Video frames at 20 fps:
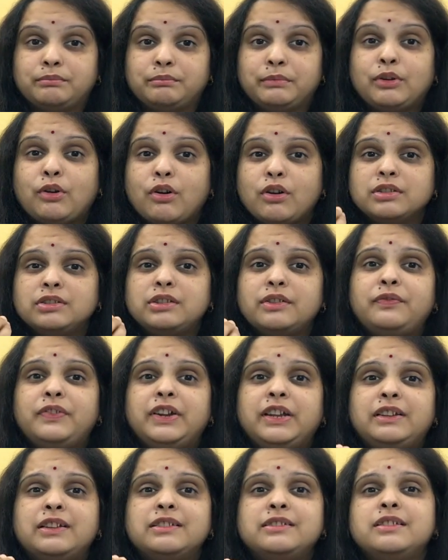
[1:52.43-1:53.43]
because the
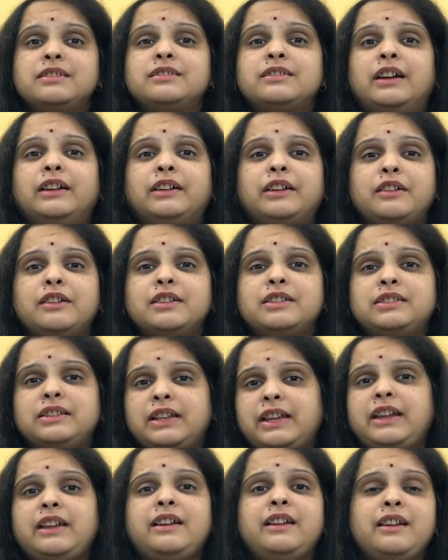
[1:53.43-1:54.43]
fetus is
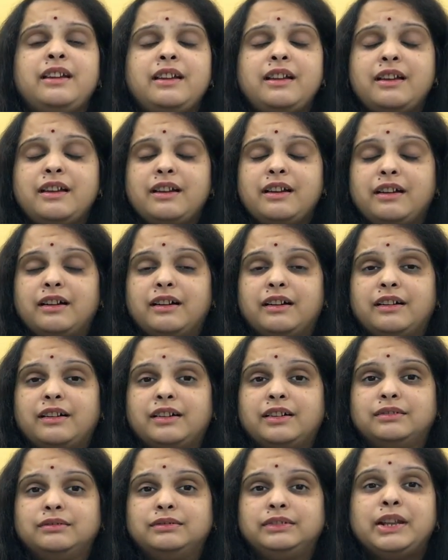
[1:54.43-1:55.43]
continuously
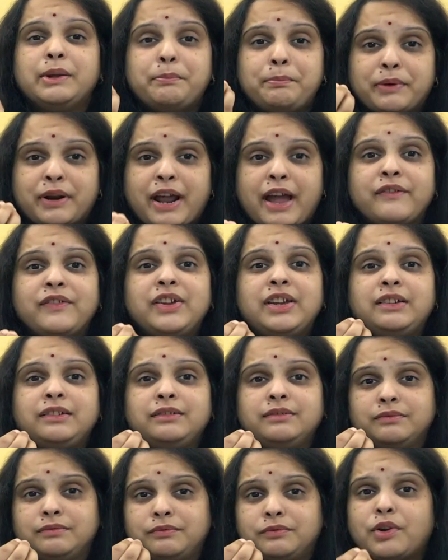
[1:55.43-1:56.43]
uh,
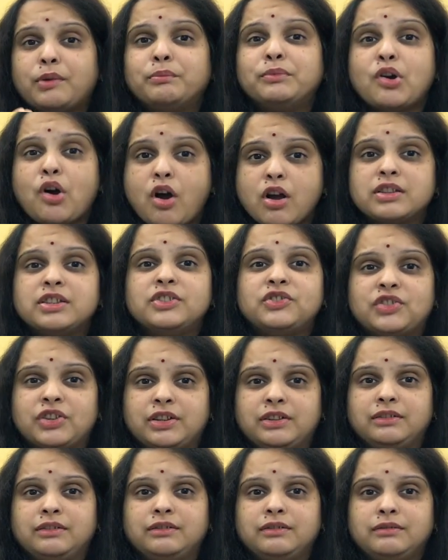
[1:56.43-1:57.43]
depriving from the
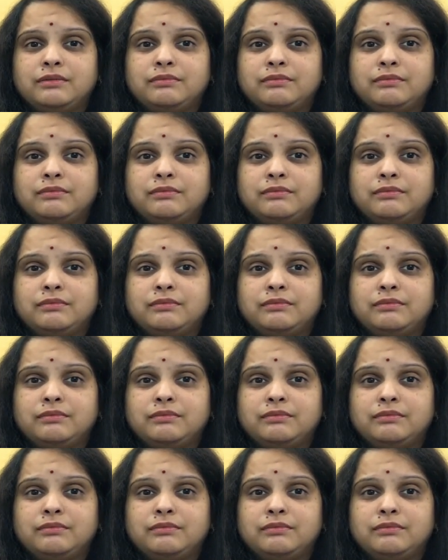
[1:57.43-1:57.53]
oxygen